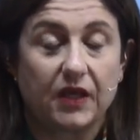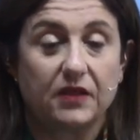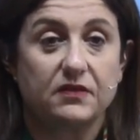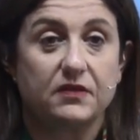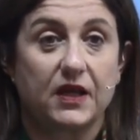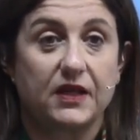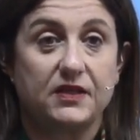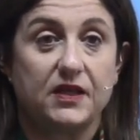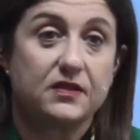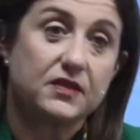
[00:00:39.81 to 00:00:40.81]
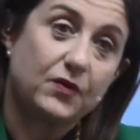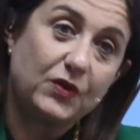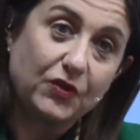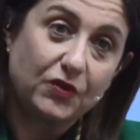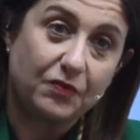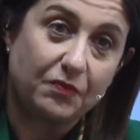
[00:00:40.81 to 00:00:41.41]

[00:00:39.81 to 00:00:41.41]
And uh, at the end, I will not